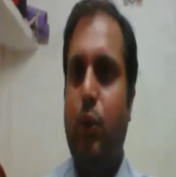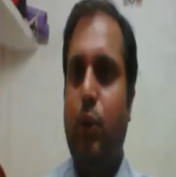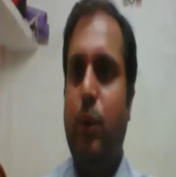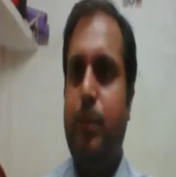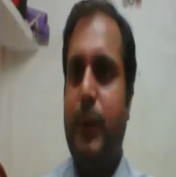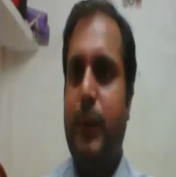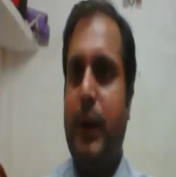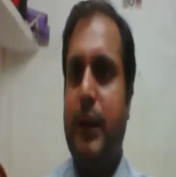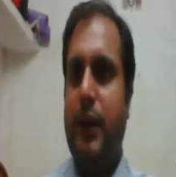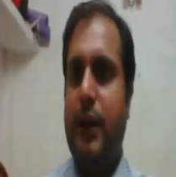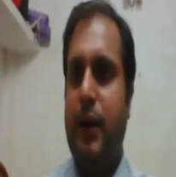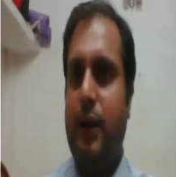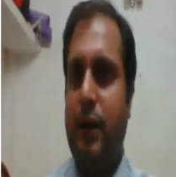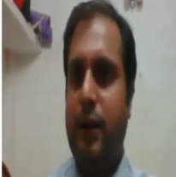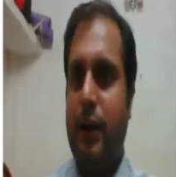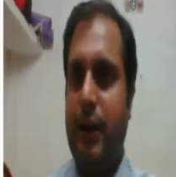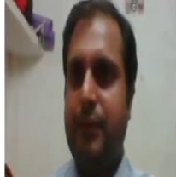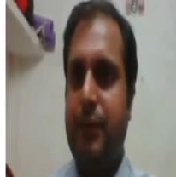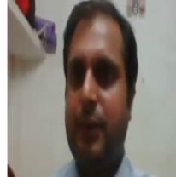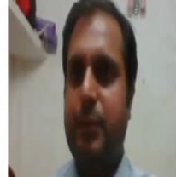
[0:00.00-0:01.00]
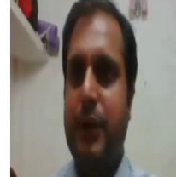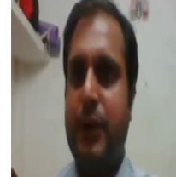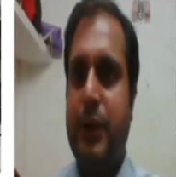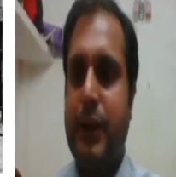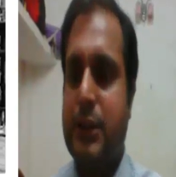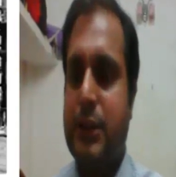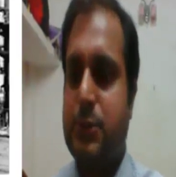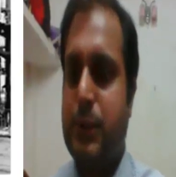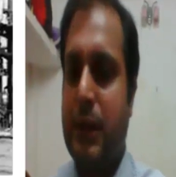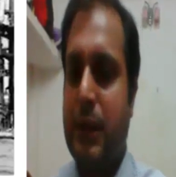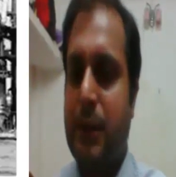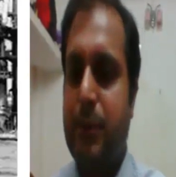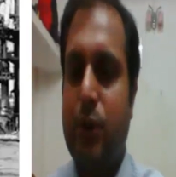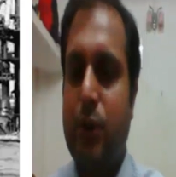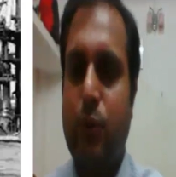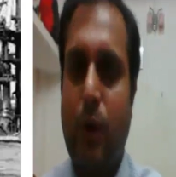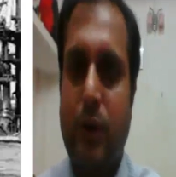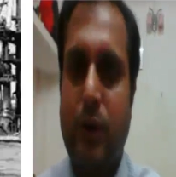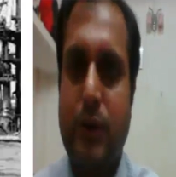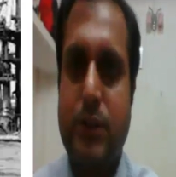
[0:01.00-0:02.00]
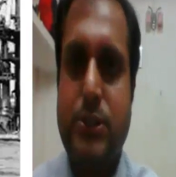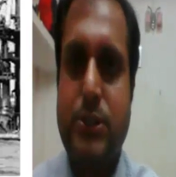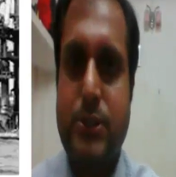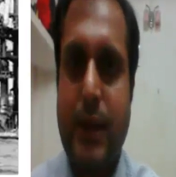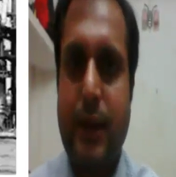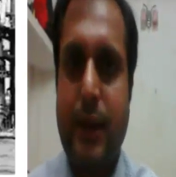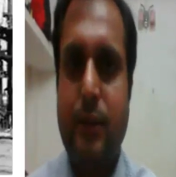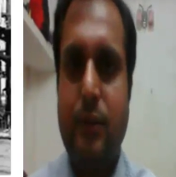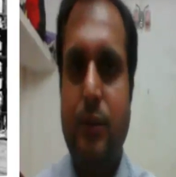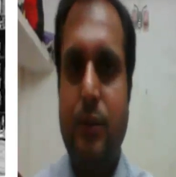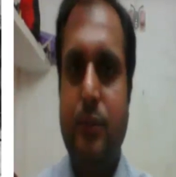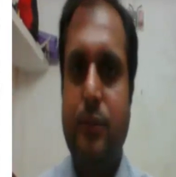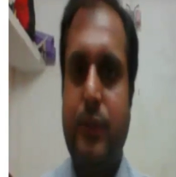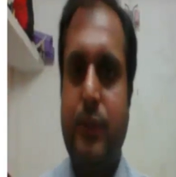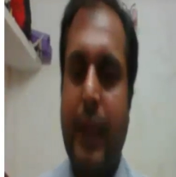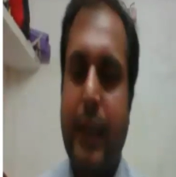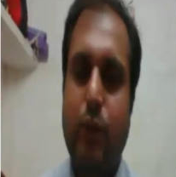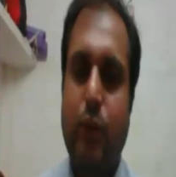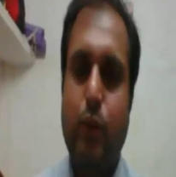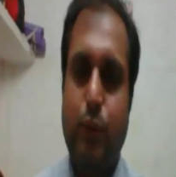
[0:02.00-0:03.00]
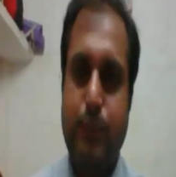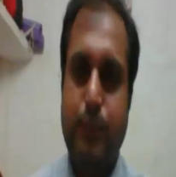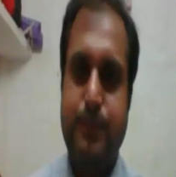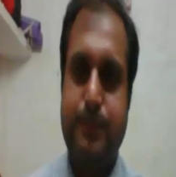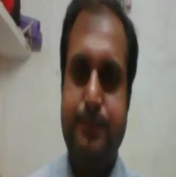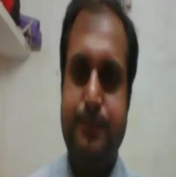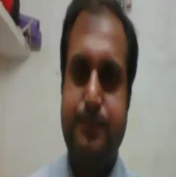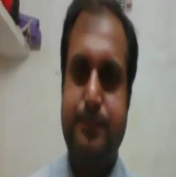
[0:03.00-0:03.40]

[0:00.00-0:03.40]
hope everybody has been able to understand. Thank you.